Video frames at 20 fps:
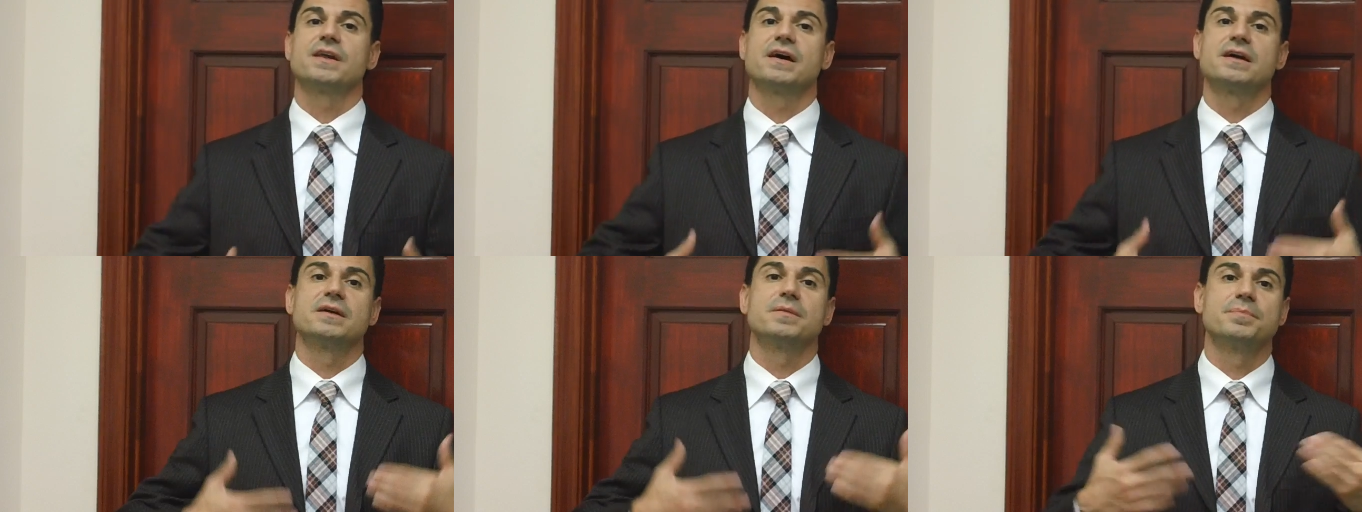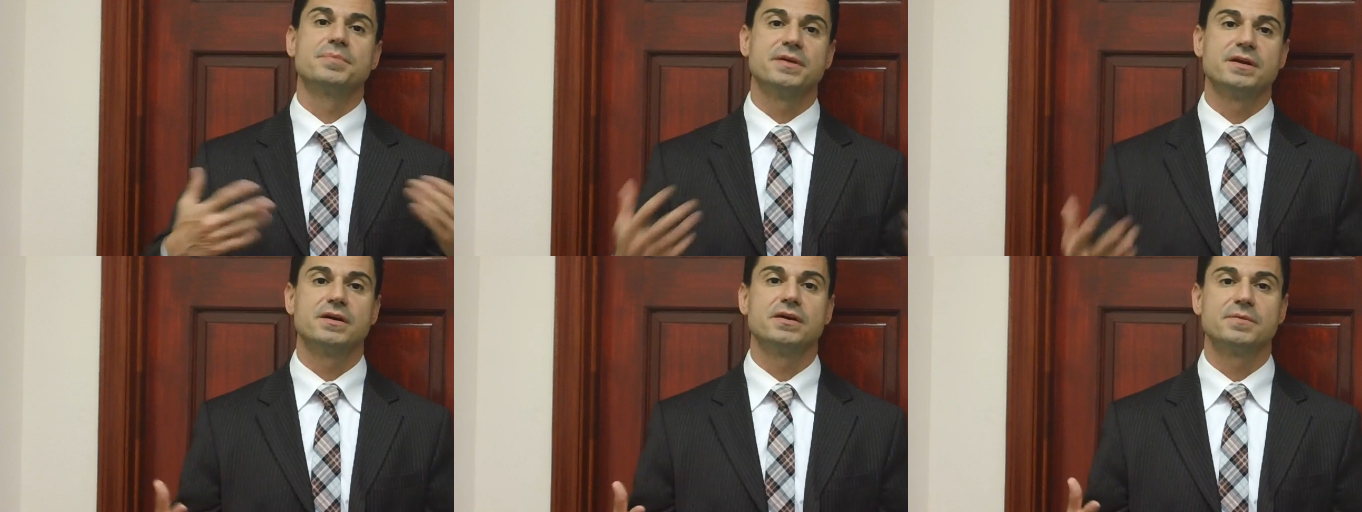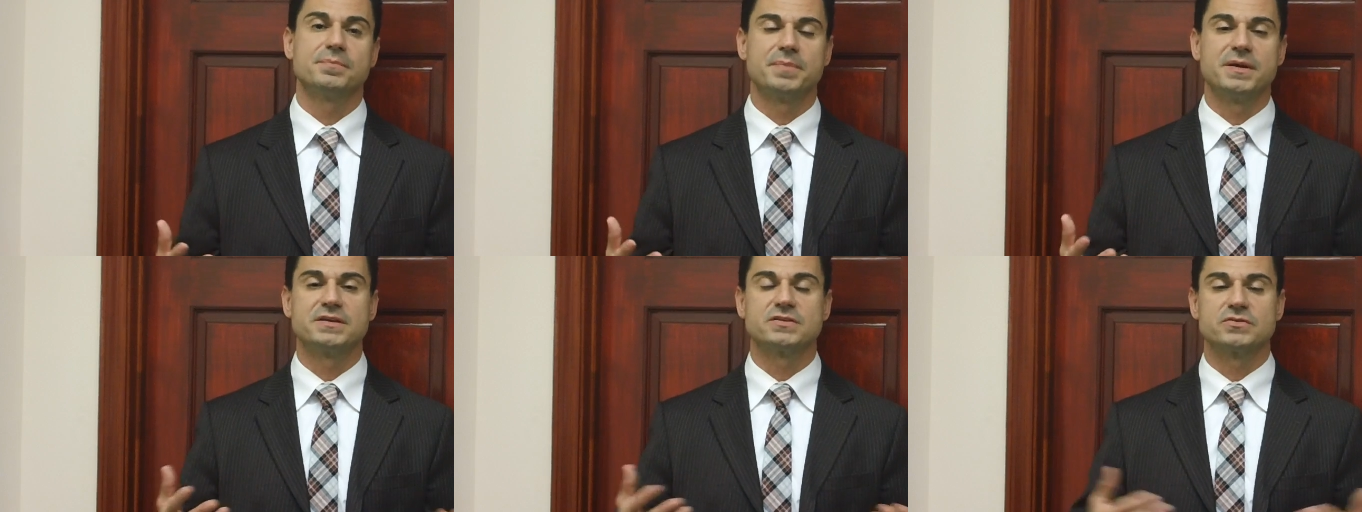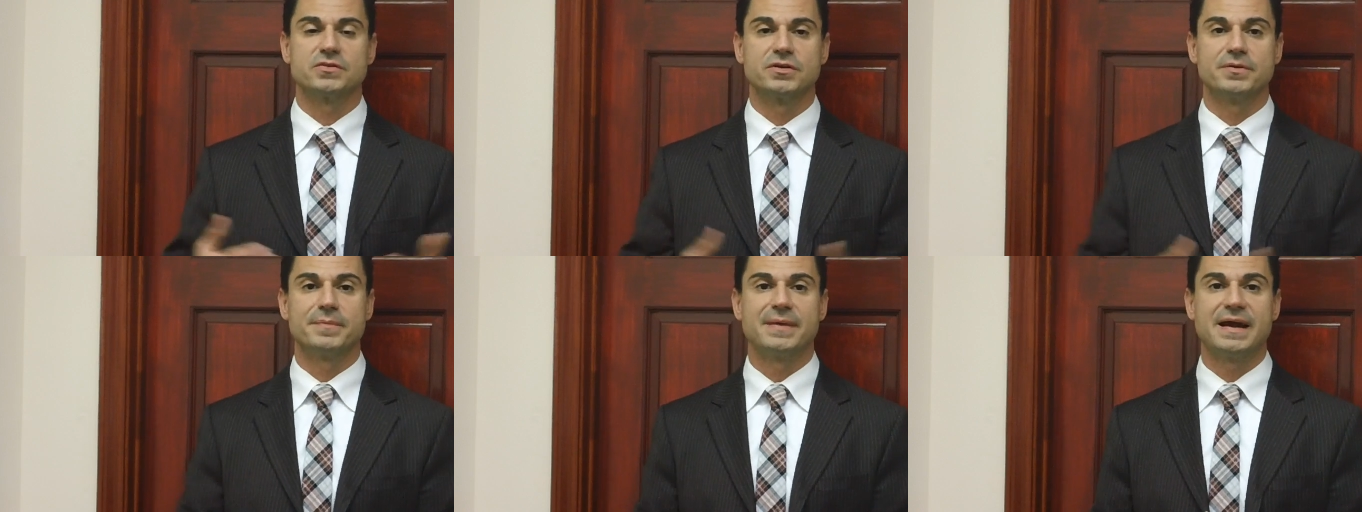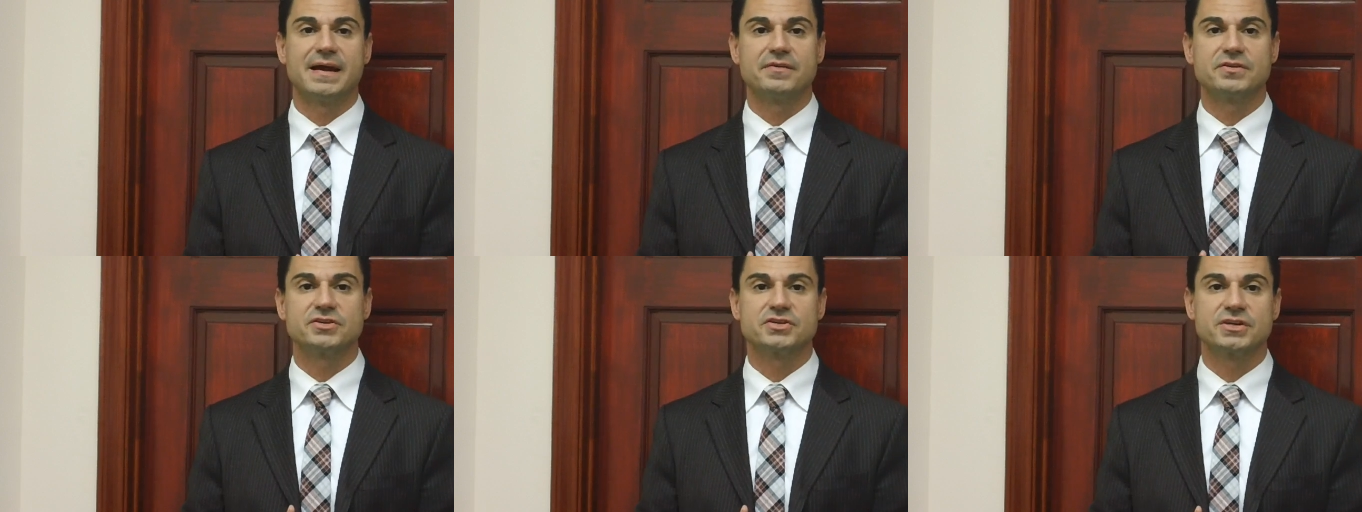I appeared based on a
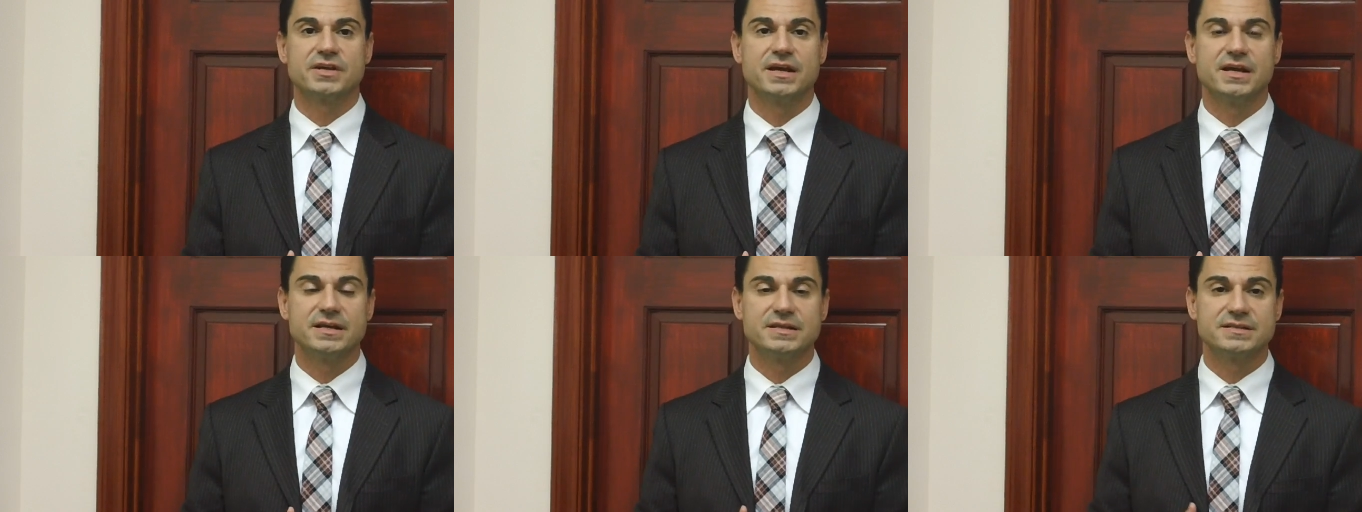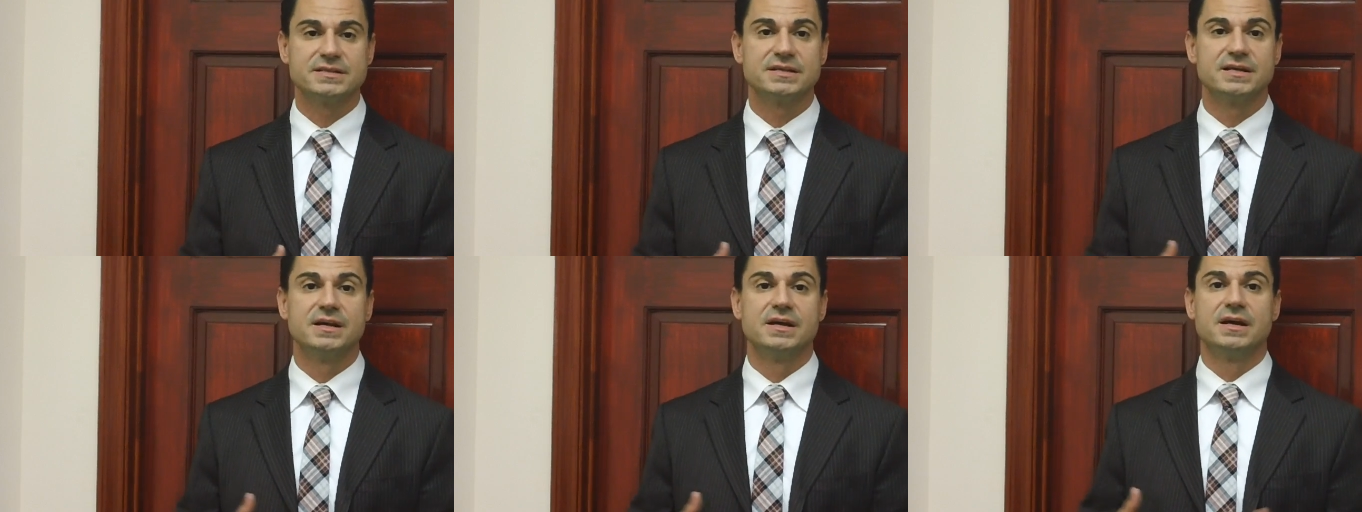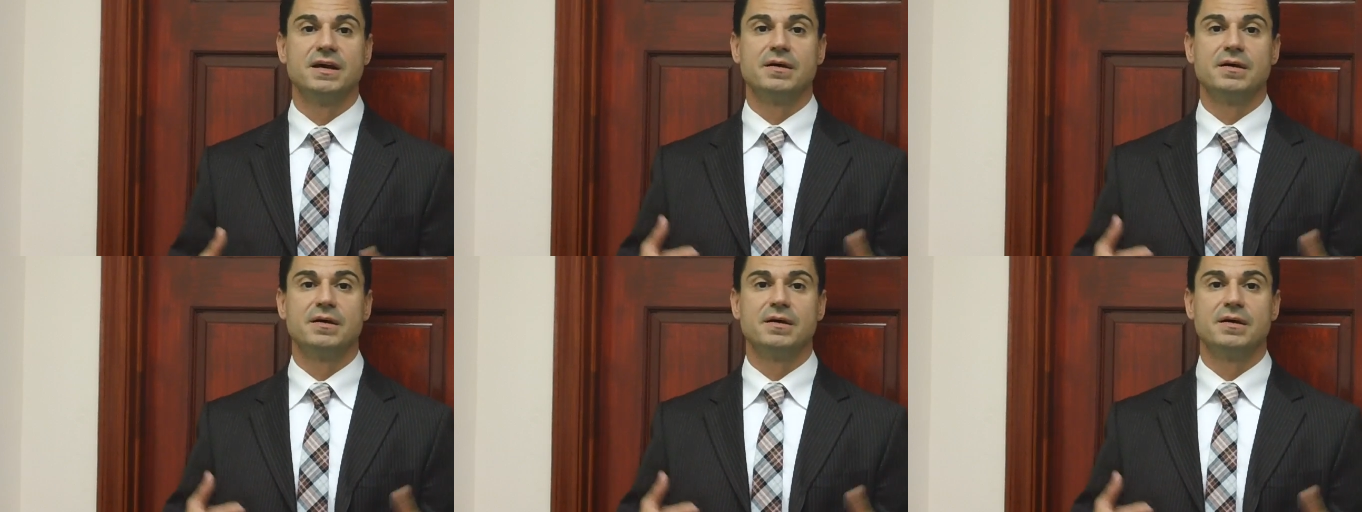marriage case,